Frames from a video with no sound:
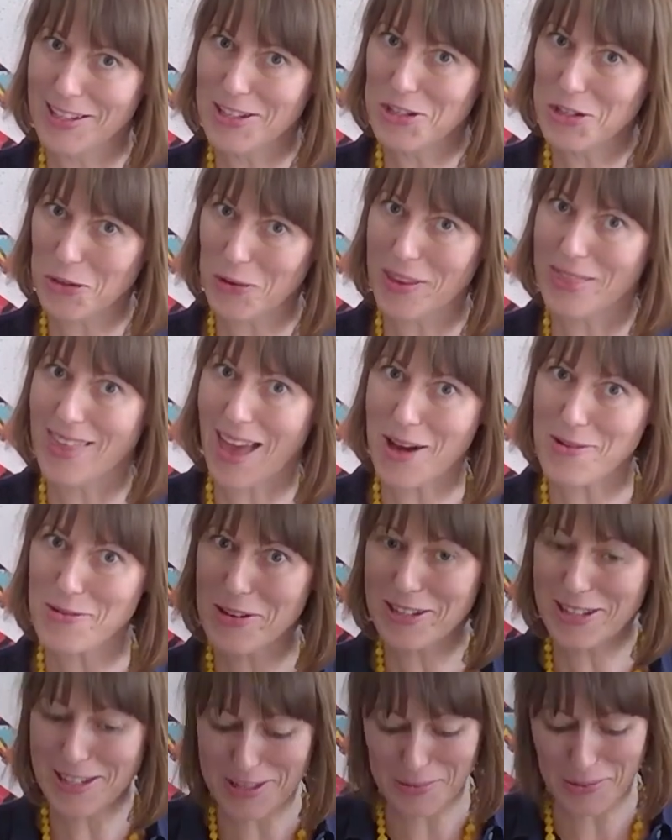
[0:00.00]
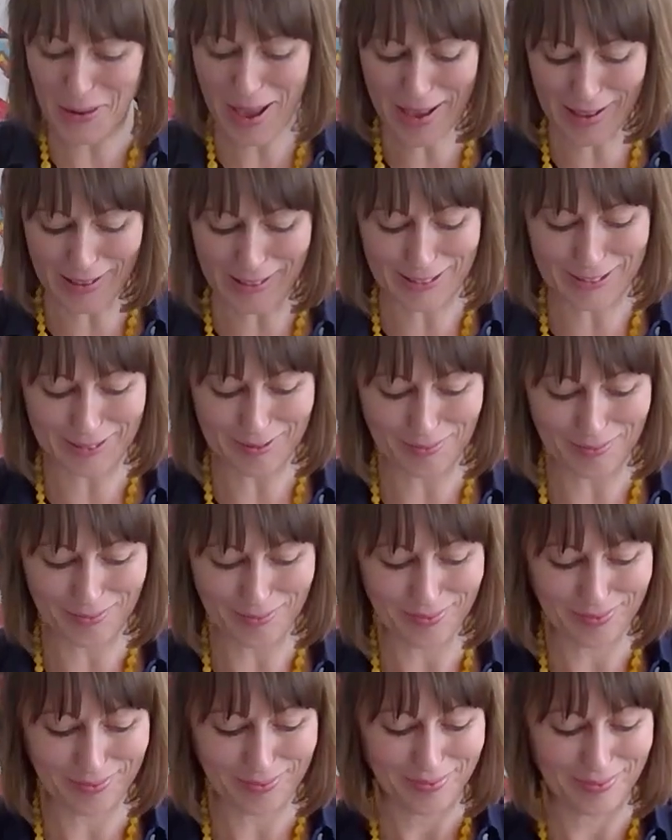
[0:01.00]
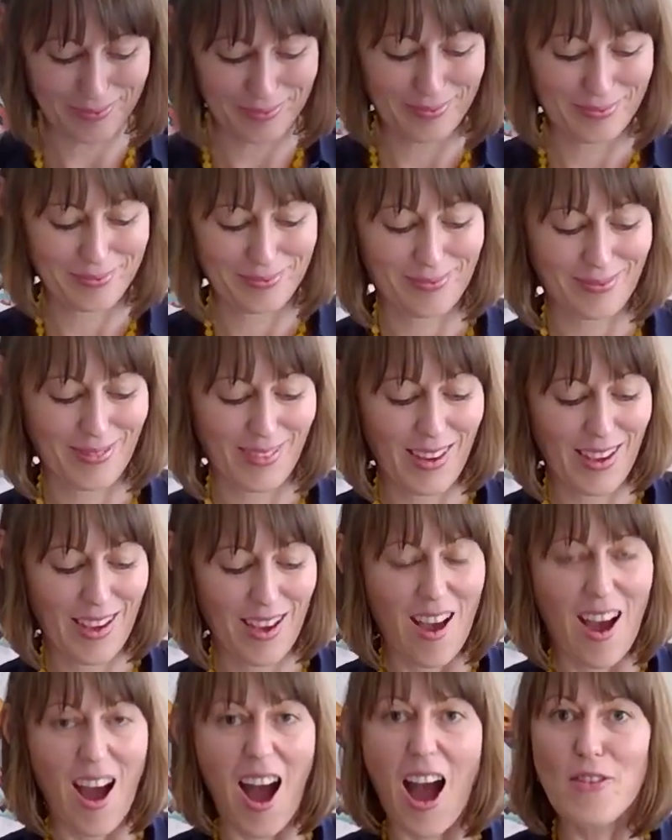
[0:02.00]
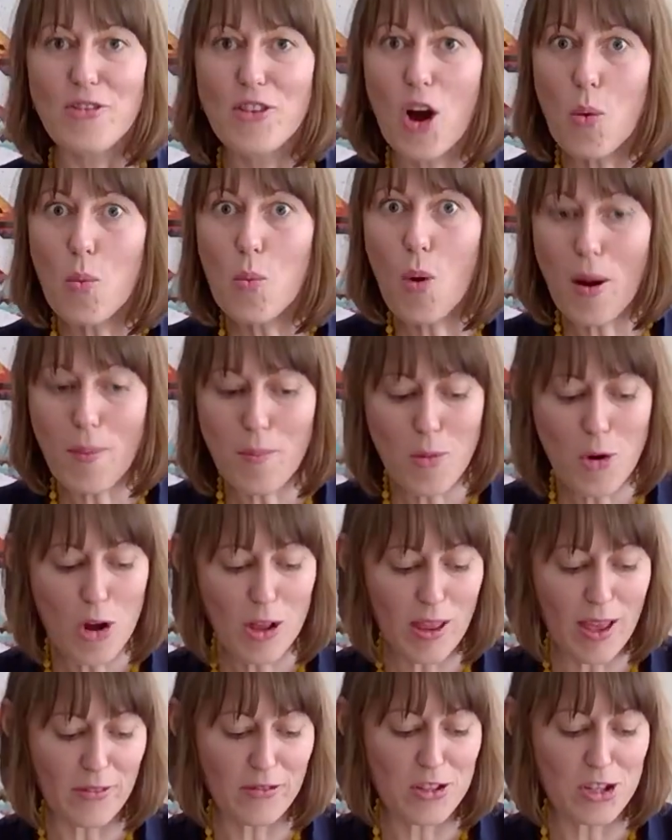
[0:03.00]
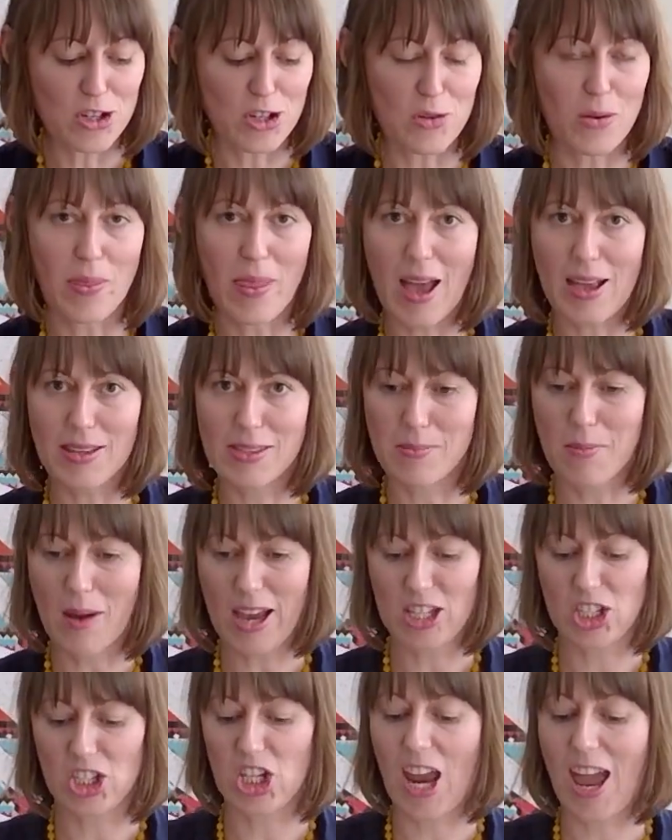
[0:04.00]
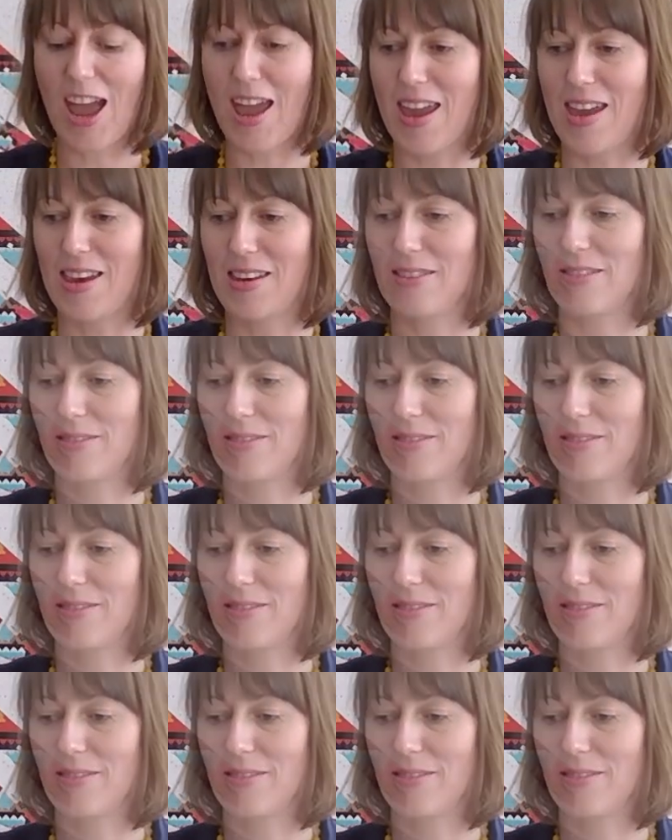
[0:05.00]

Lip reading: enjoyed that one as well. I've got one more left to do, and that's my chain.